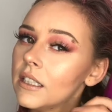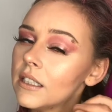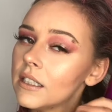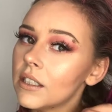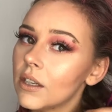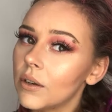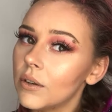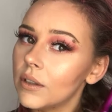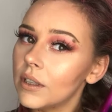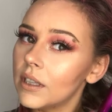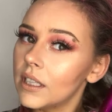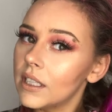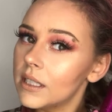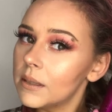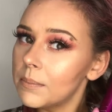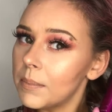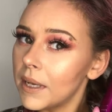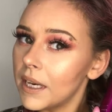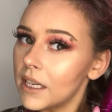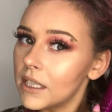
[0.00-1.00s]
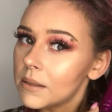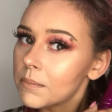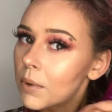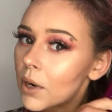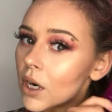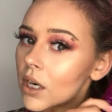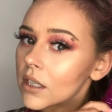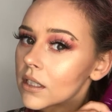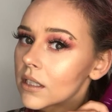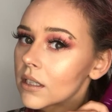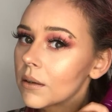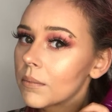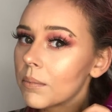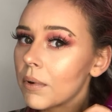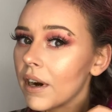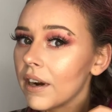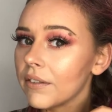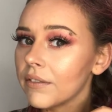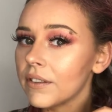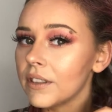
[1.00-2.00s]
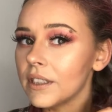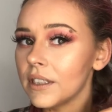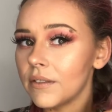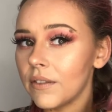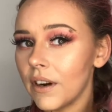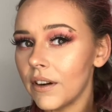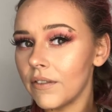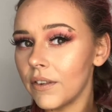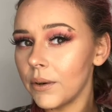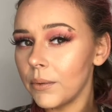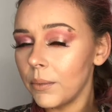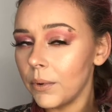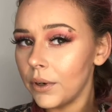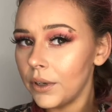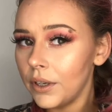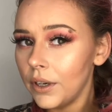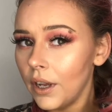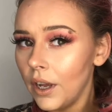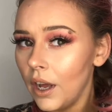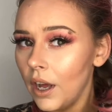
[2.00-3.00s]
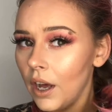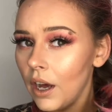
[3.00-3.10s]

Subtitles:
So this bit is personal preference for everyone.